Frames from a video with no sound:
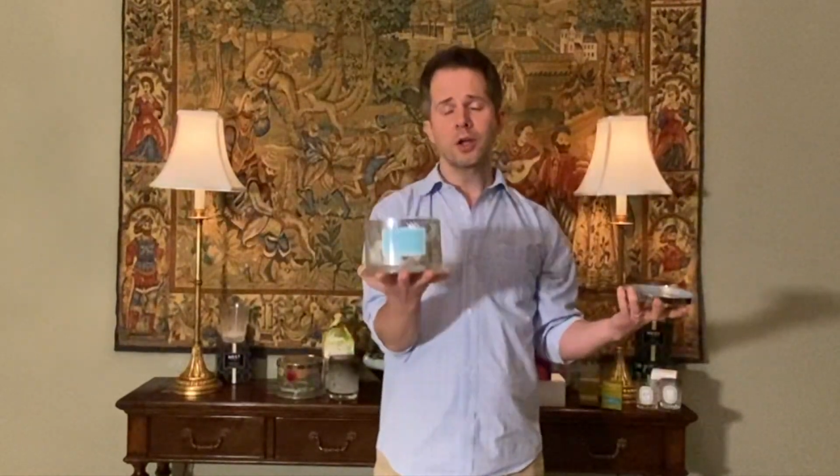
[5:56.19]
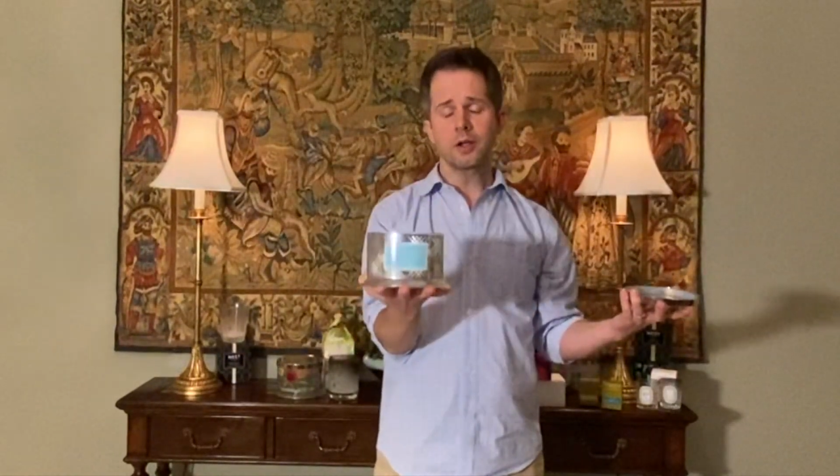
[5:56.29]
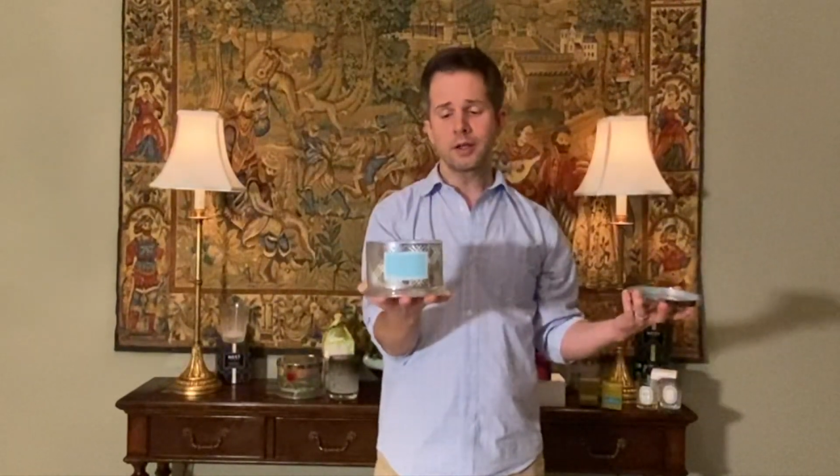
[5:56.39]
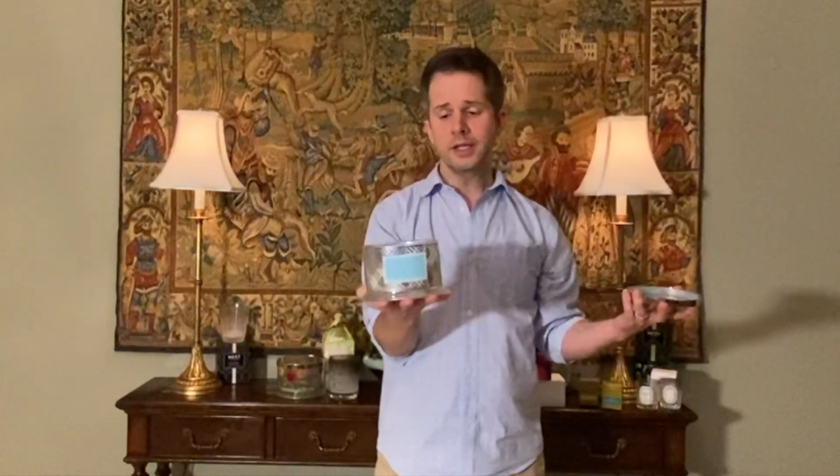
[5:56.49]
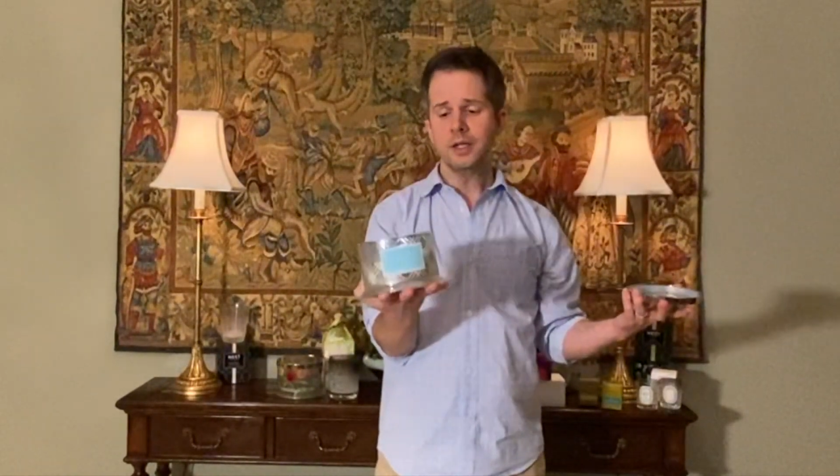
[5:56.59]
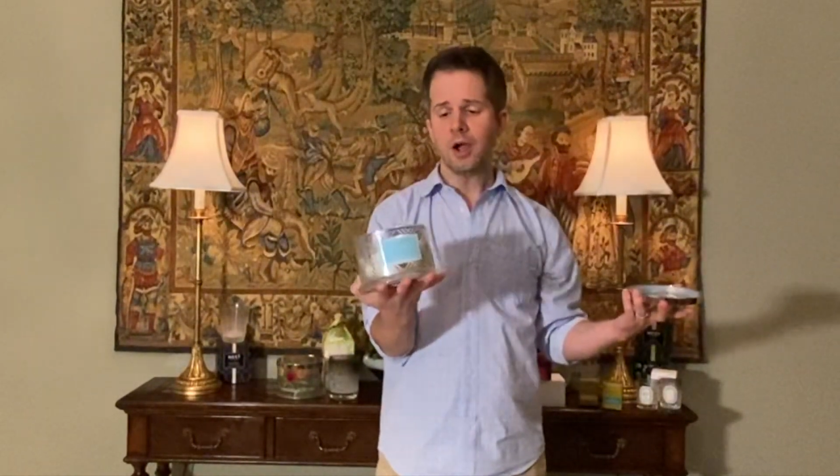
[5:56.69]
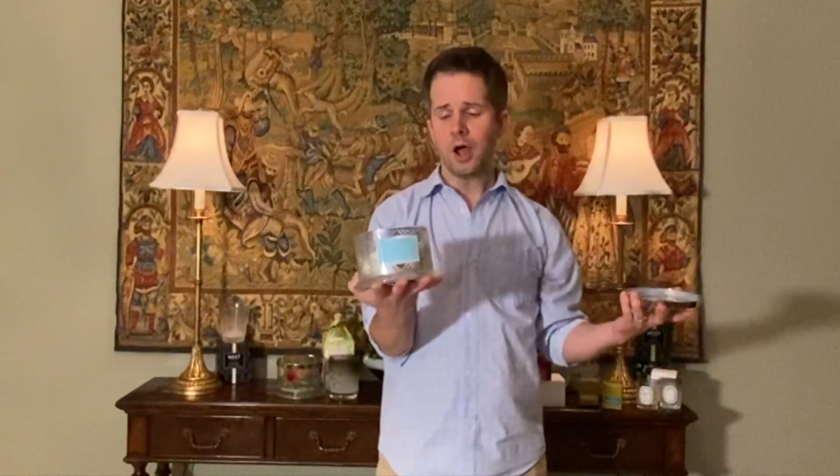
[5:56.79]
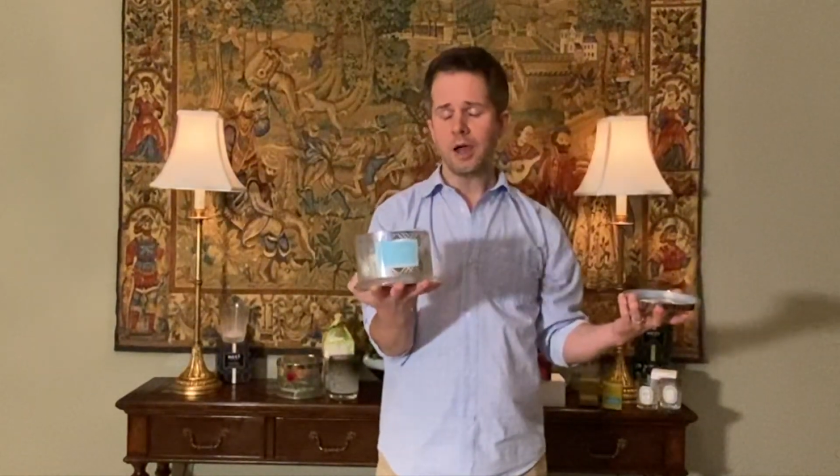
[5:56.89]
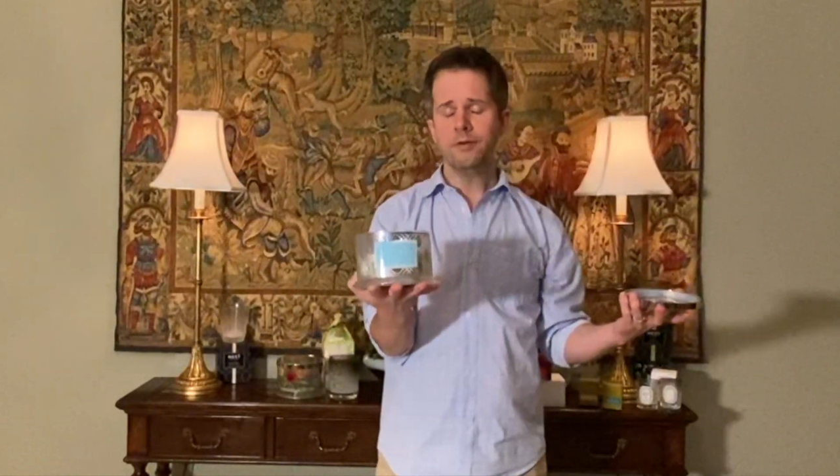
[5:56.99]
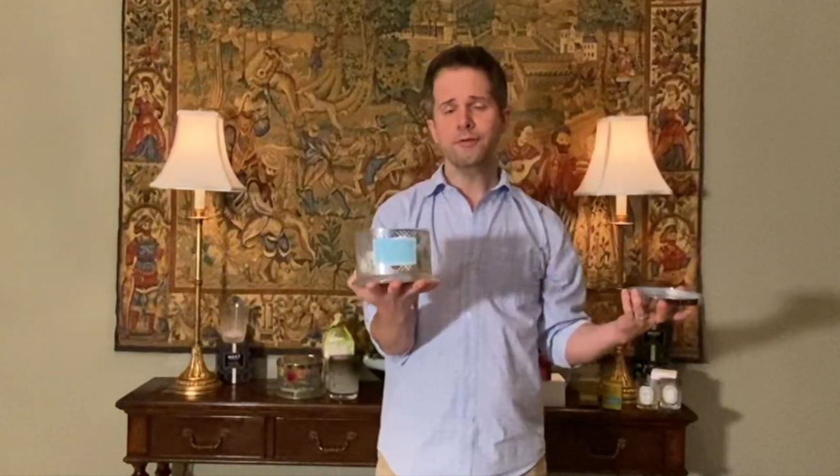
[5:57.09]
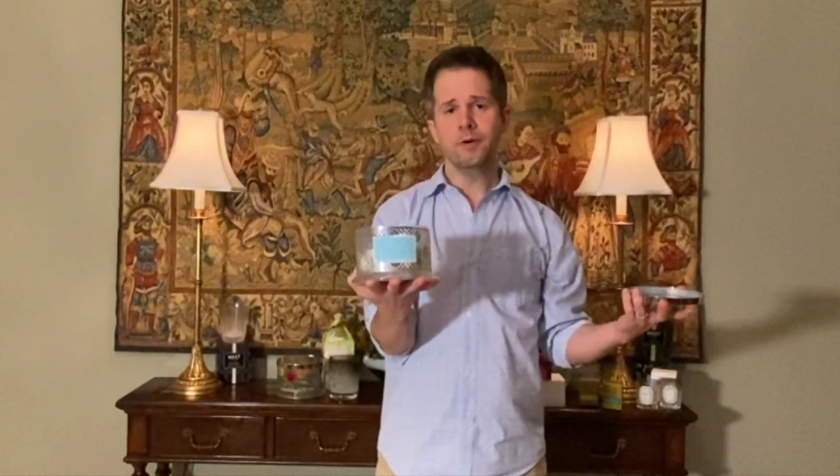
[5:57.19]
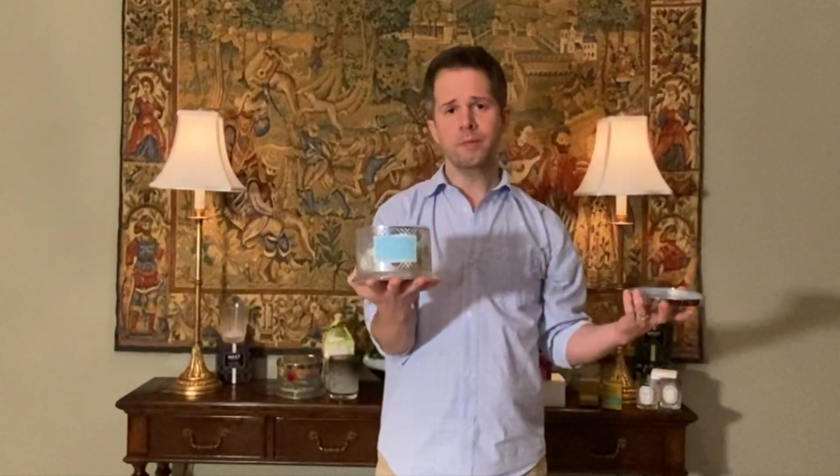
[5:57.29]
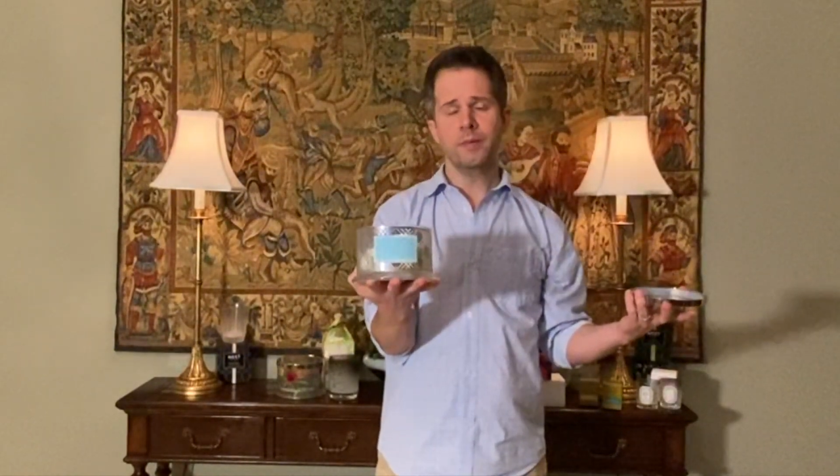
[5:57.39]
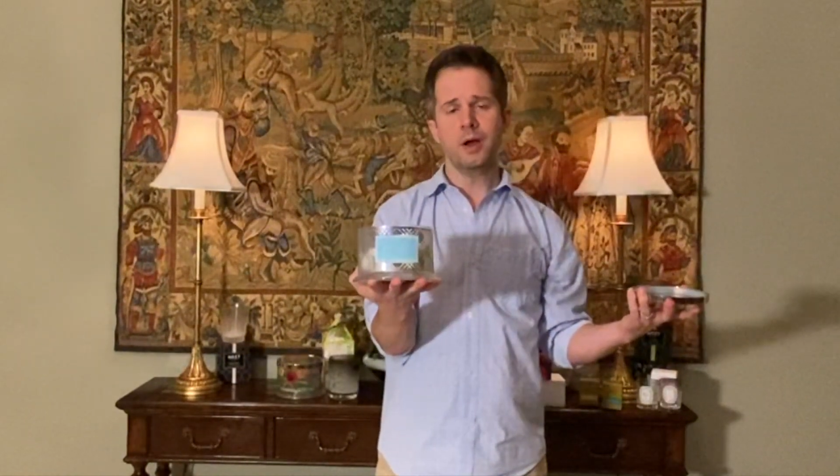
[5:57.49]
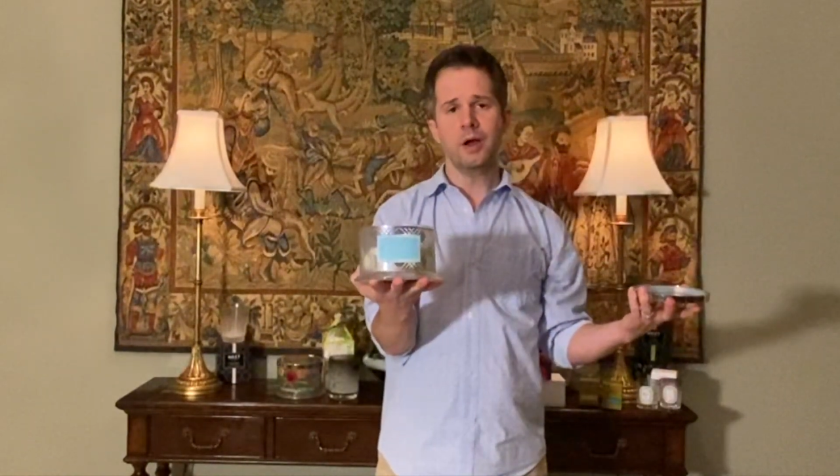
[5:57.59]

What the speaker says: Clean Cotton from